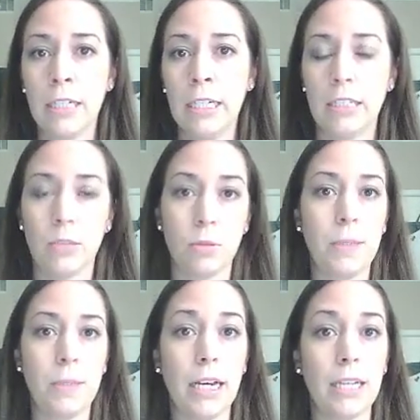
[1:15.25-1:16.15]
This was
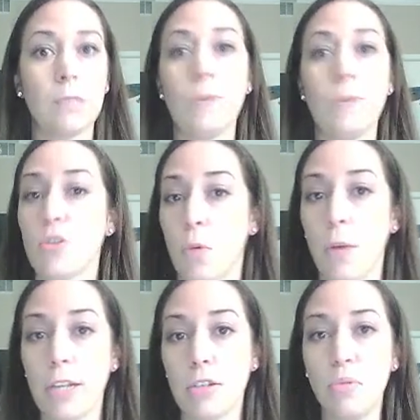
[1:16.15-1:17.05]
because speeches were
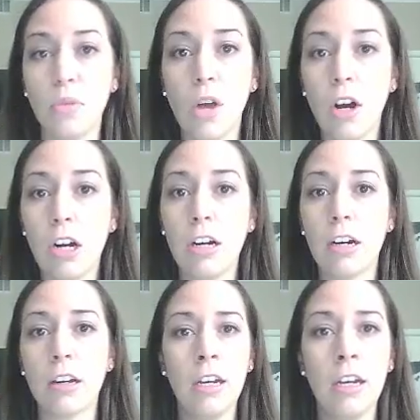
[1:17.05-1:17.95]
way too
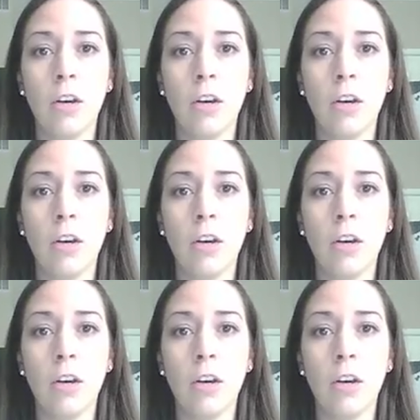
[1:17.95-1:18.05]
long,